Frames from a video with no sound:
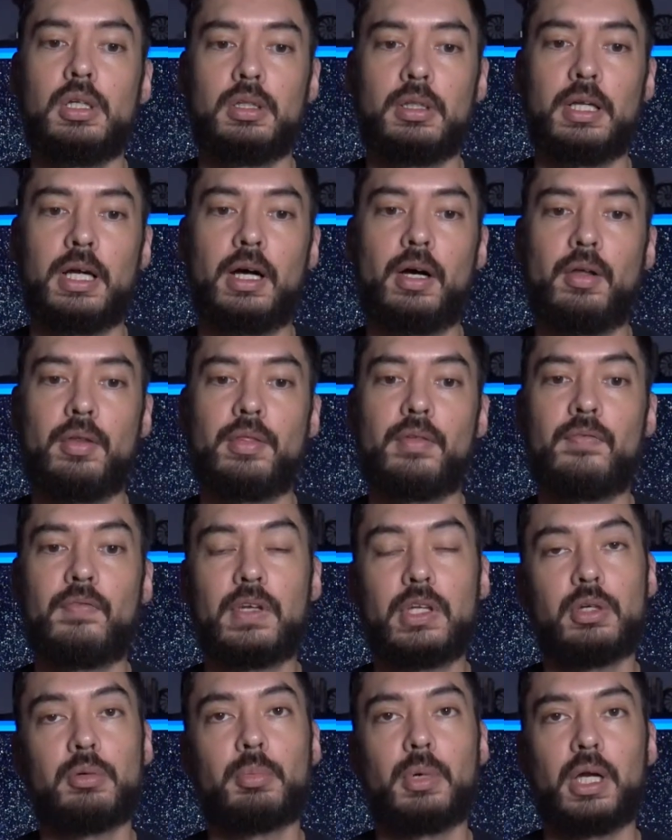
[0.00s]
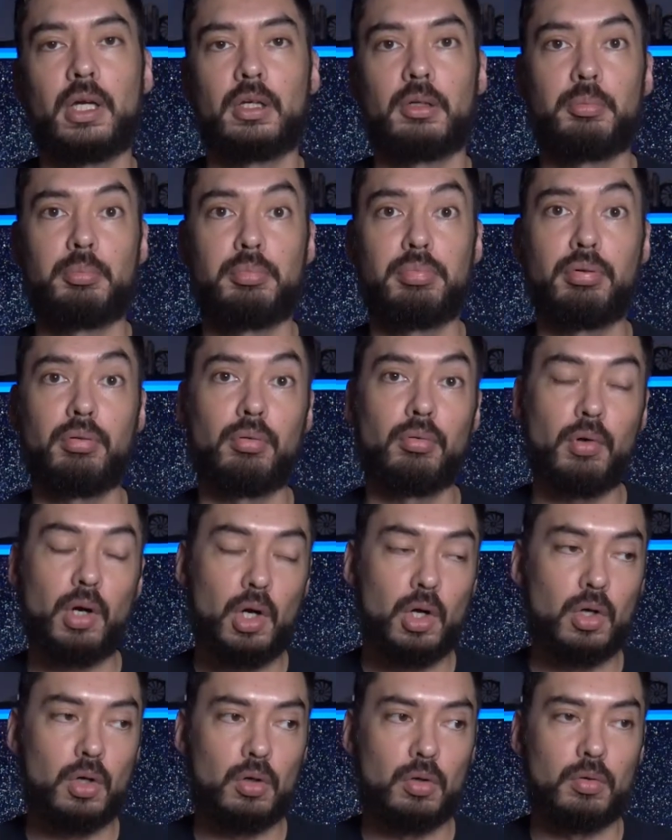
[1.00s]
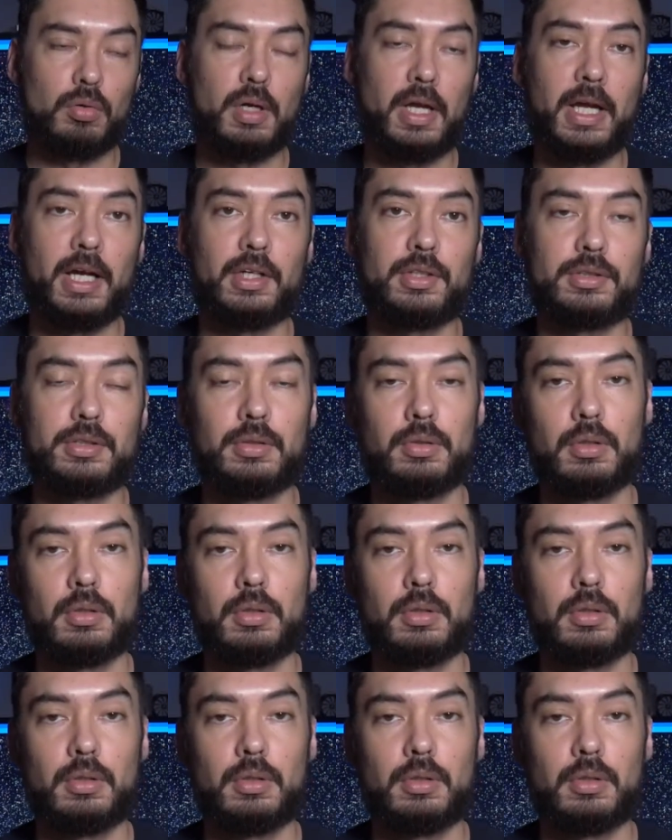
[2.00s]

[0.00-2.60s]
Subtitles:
Now, the VideoMic Pro actually